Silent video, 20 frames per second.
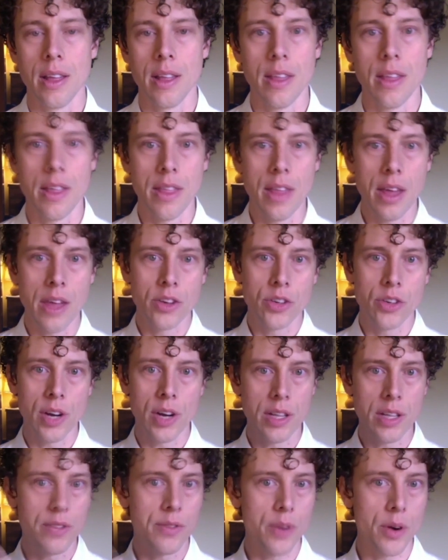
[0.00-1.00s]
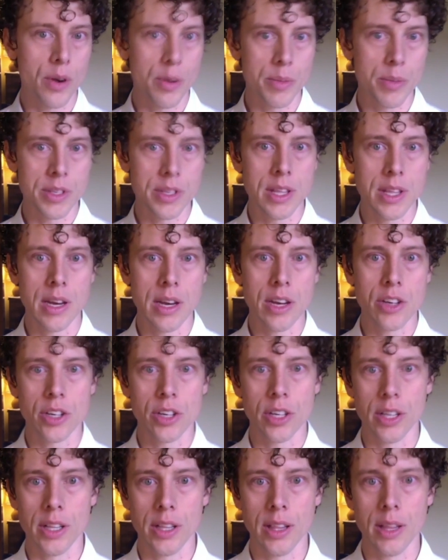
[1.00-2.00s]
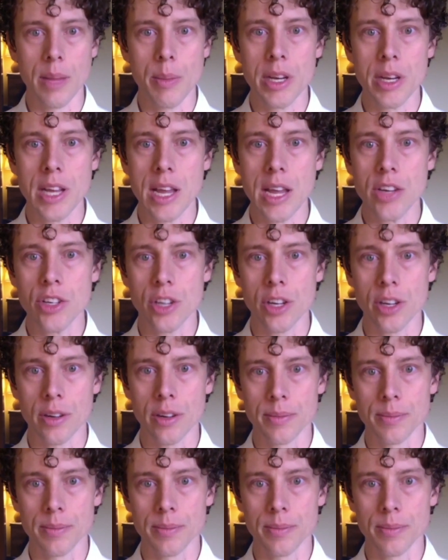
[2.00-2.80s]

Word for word: that then transforms the initial limitation.